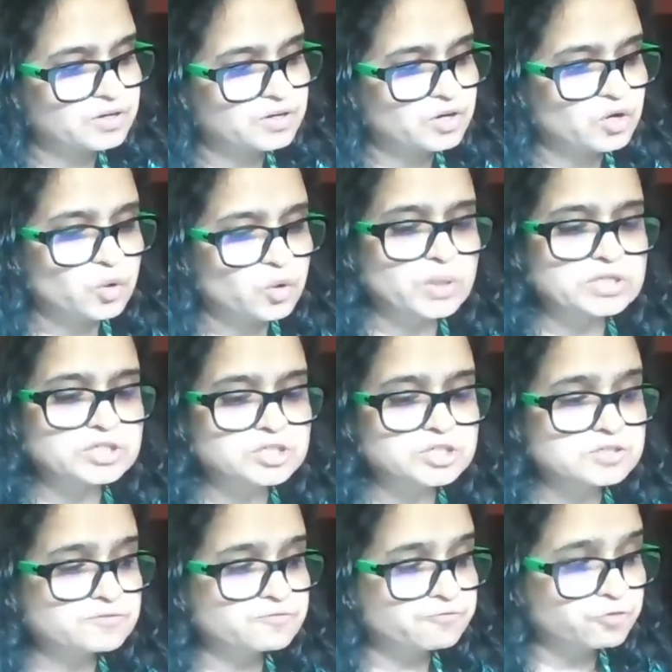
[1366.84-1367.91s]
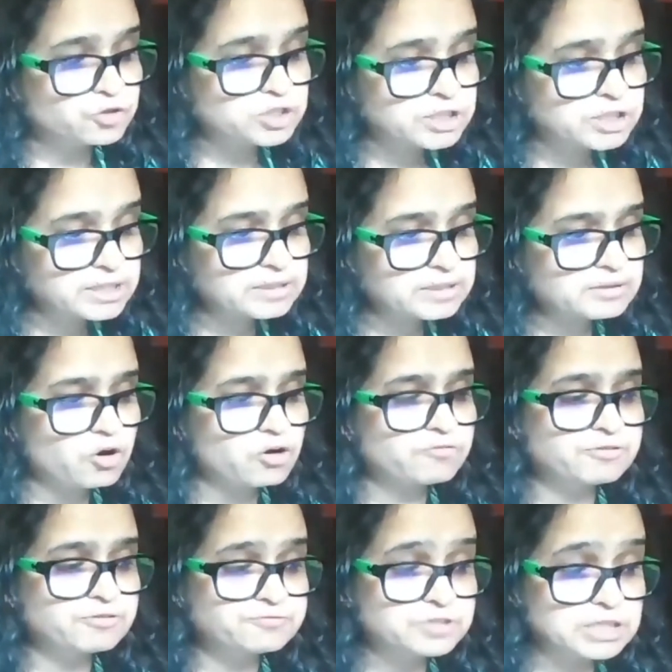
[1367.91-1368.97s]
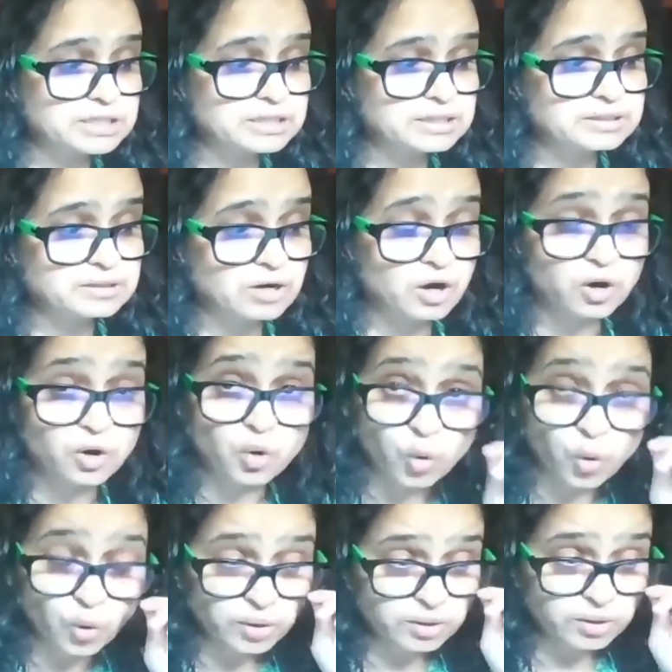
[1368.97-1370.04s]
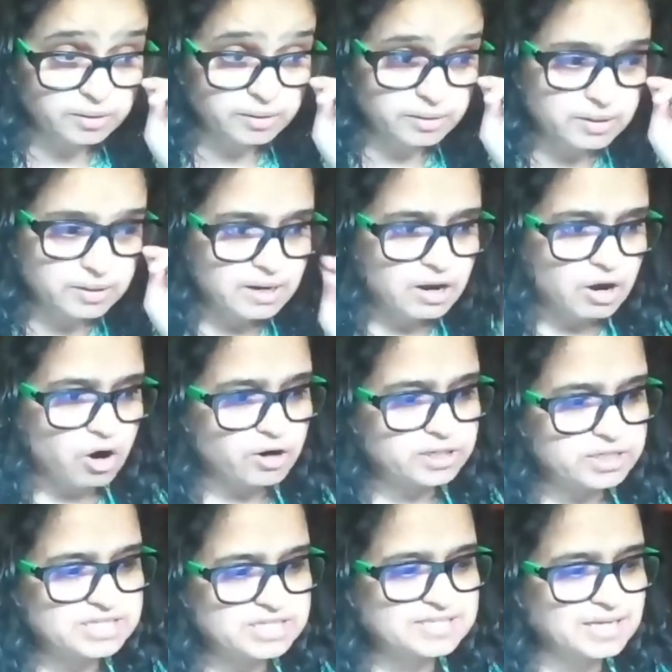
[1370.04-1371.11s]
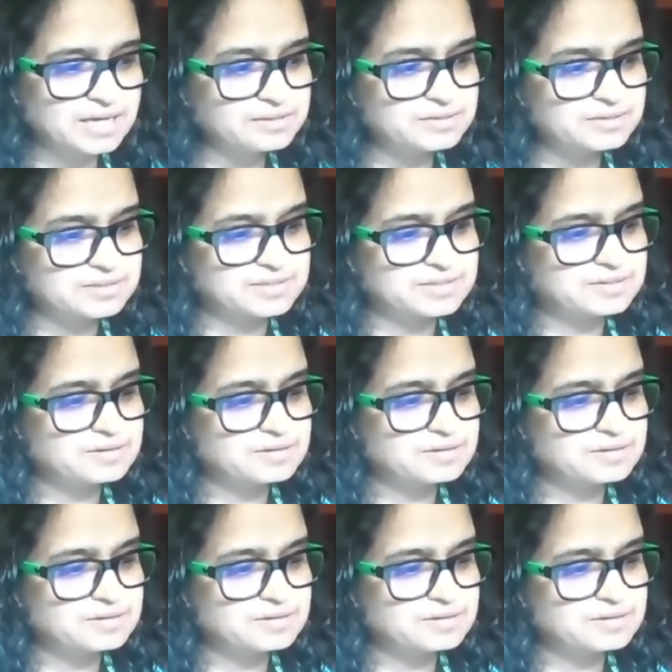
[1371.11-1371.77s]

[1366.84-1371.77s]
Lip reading: When she's 14 or 15, her owner or his sons